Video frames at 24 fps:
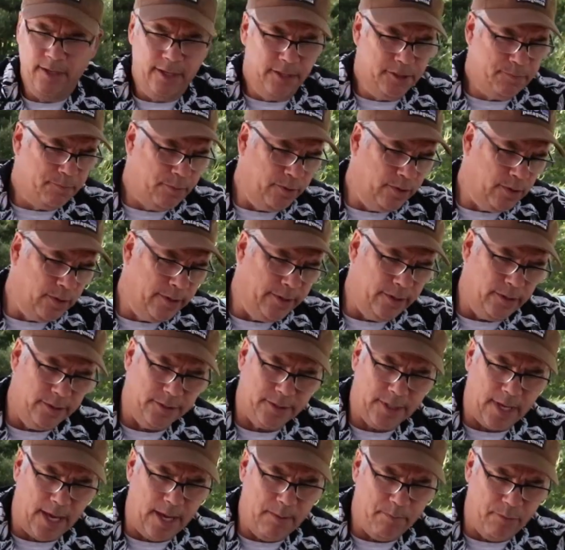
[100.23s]
is put a little
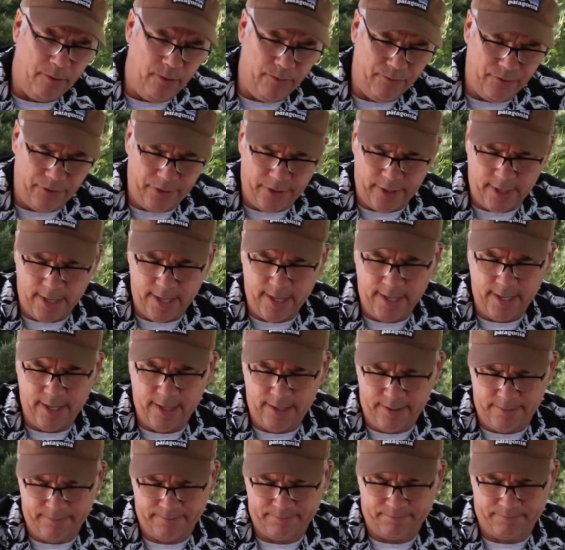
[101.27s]
tape over that